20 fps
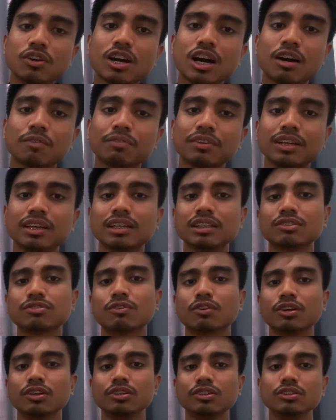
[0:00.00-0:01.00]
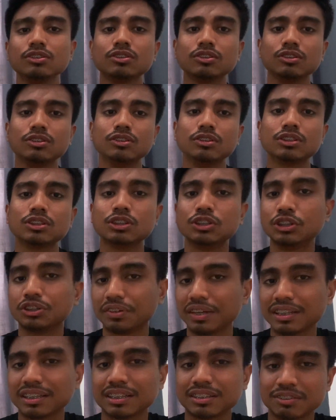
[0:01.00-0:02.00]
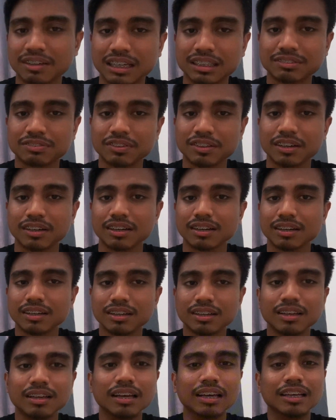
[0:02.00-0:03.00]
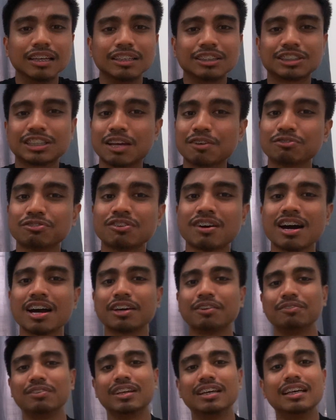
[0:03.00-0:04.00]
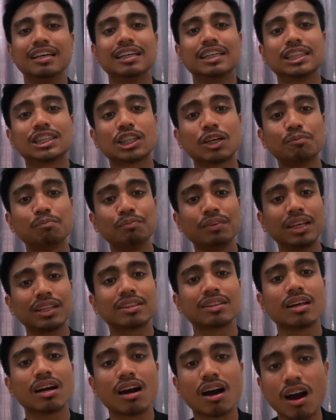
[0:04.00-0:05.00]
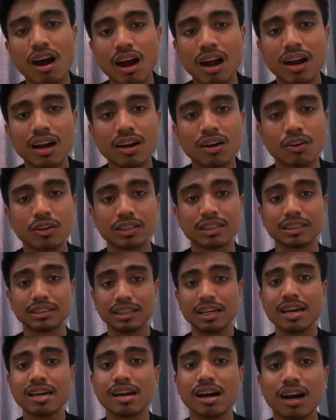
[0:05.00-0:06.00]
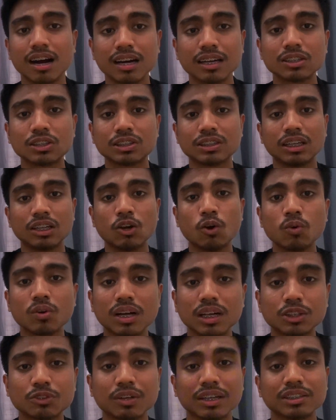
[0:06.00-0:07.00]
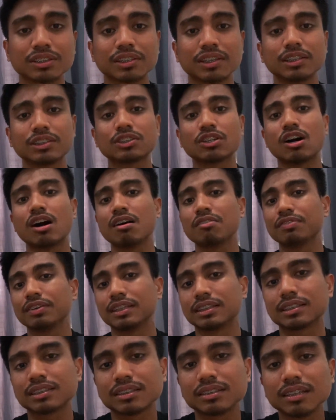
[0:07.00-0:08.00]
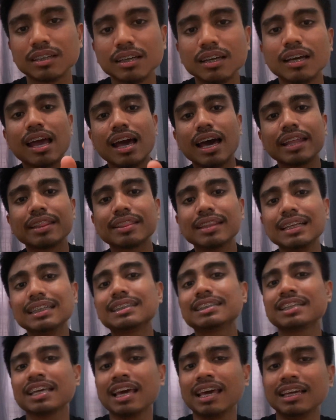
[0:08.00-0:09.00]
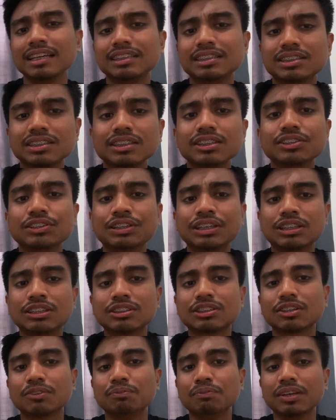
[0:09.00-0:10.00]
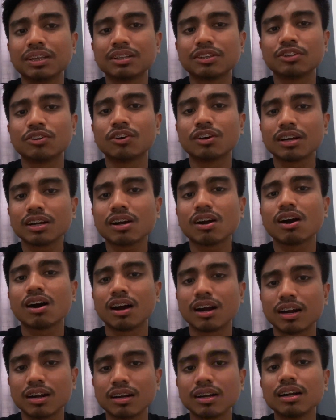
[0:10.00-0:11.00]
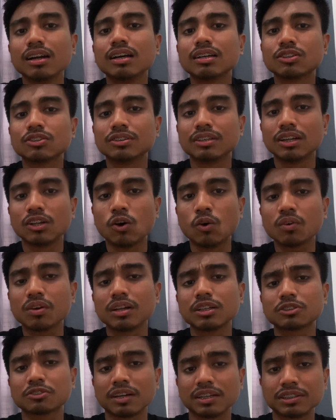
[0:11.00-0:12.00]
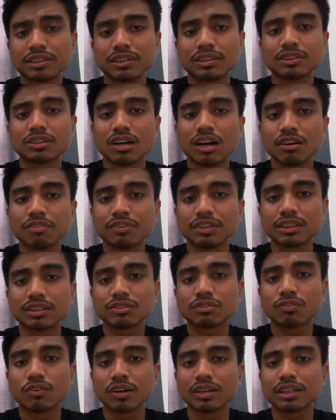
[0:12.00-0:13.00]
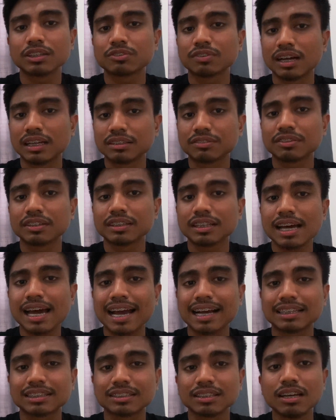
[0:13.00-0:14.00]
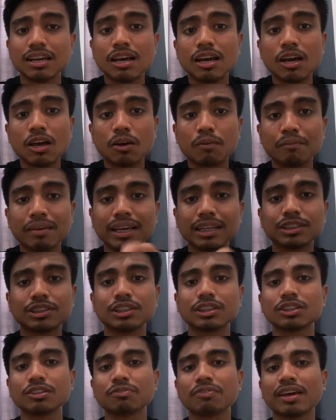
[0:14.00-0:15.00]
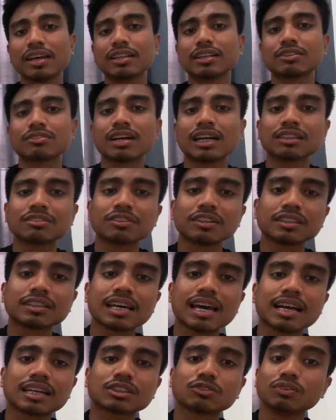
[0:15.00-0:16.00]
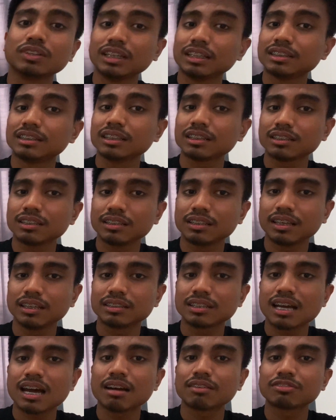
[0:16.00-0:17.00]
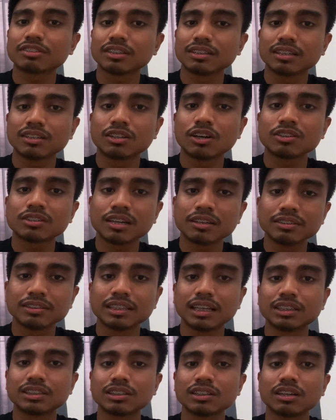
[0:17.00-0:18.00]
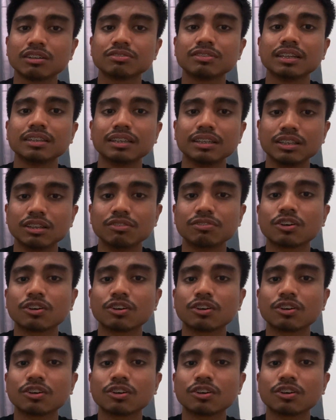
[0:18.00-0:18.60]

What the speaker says: copy is for you to use during the transfer. Step 5. Submit the CAR or the CAR to the local treasurer's office. At this stage, you need to submit your CAR to the local treasurer's office for the transfer tax. Make sure to pay the transfer tax within 60 days after the notarization of the deed of